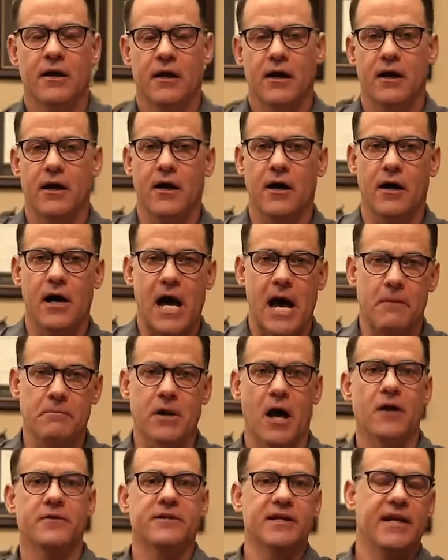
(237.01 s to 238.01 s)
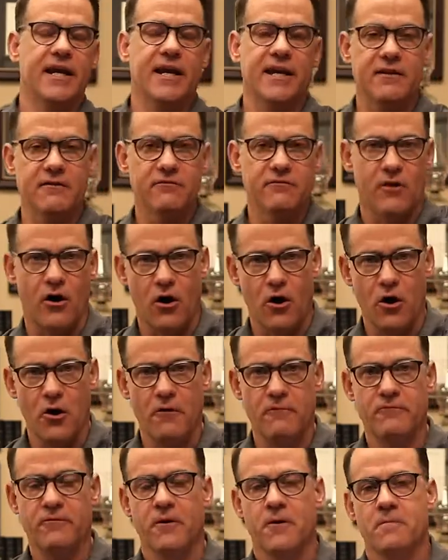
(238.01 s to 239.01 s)
uh, I'm not to get
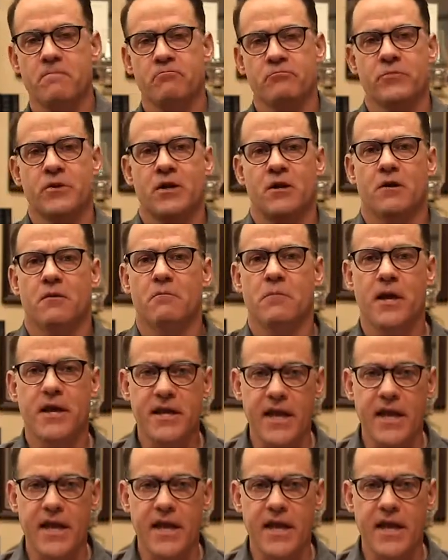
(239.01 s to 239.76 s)
involved. But